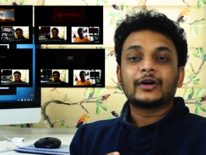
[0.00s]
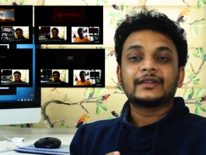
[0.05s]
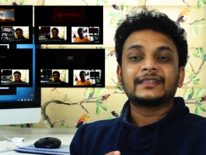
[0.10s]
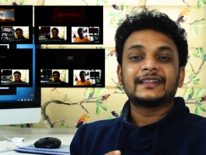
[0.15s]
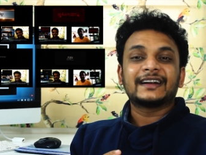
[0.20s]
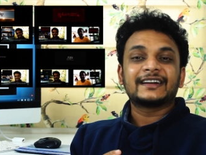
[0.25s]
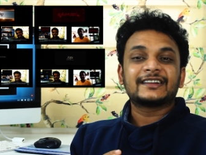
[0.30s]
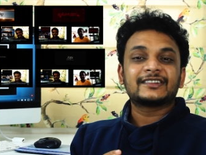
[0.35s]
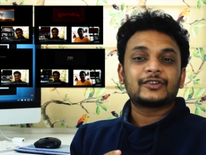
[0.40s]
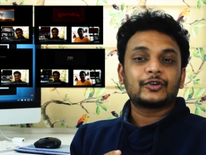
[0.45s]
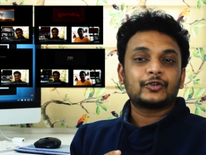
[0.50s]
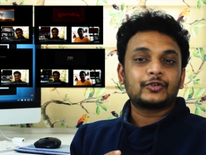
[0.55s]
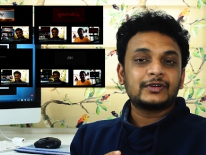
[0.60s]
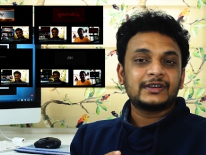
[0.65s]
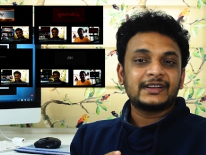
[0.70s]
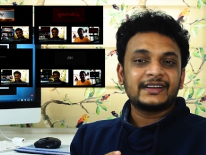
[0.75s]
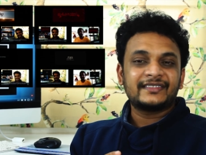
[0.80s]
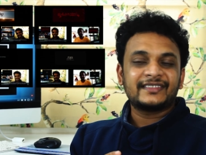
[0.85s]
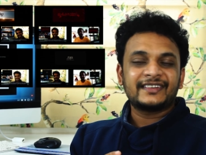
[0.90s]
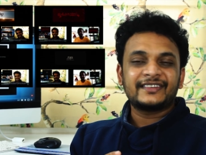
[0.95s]
That is the
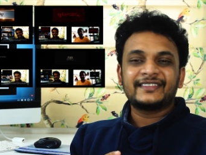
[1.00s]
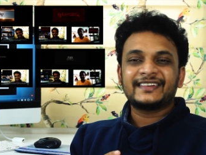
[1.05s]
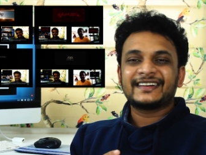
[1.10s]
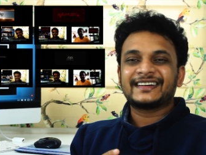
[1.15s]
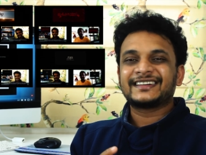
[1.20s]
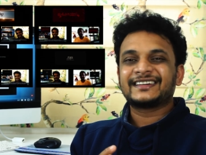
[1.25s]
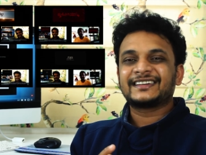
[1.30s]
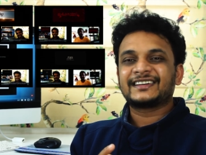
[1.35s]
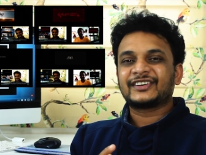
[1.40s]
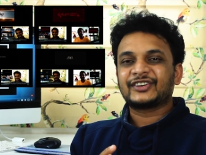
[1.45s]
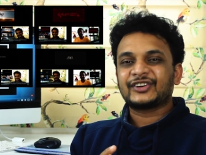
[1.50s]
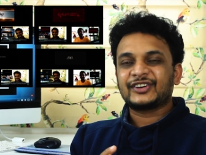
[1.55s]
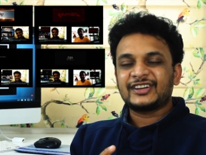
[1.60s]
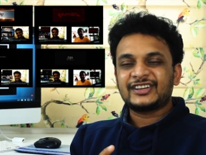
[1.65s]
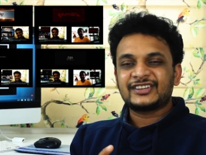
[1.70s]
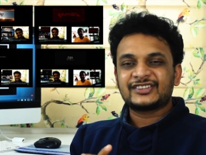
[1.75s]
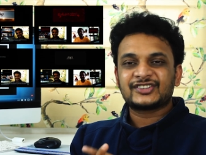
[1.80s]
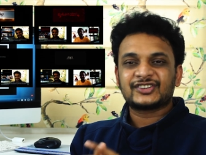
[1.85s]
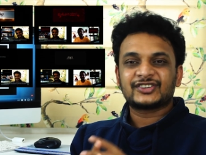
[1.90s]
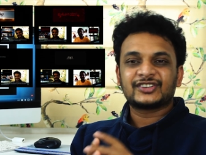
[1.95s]
only way we can
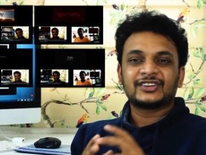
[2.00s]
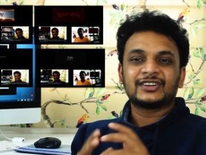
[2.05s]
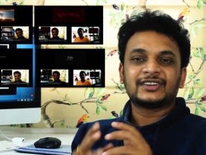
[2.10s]
reach